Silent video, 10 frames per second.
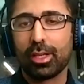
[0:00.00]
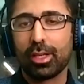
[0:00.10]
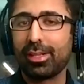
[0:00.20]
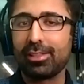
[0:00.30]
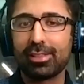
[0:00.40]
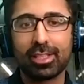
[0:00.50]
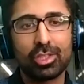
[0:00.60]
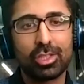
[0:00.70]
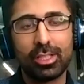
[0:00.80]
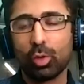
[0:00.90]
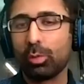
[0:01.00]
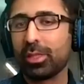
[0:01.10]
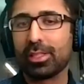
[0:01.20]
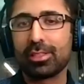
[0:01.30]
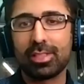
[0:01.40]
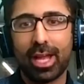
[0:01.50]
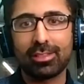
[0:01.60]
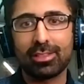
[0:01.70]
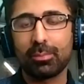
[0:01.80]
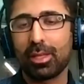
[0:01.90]
And he's like, she told me the exact
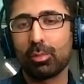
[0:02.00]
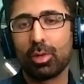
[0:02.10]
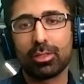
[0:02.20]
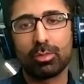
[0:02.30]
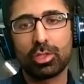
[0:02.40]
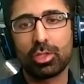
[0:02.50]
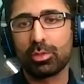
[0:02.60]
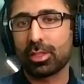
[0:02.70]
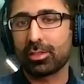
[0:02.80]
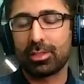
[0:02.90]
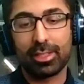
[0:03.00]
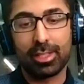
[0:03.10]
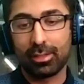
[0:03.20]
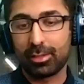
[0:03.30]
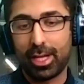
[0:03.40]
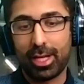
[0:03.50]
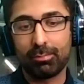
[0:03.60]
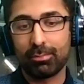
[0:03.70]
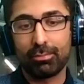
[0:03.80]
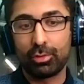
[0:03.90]
same thing once when she was young. She's like, Dad,
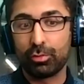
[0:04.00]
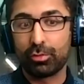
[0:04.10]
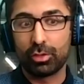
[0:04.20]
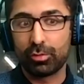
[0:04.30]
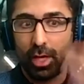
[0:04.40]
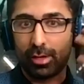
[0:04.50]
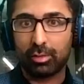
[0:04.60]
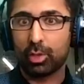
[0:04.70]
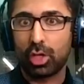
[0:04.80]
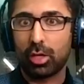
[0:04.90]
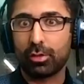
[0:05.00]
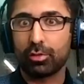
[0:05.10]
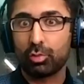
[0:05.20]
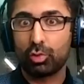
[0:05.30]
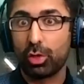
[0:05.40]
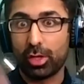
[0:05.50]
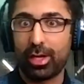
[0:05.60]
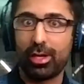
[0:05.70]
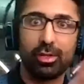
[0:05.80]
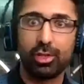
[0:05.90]
you, you've got to switch off because you're not
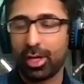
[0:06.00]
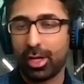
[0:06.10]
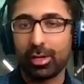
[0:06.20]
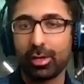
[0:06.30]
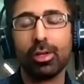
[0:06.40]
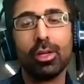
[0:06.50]
here, you're not here.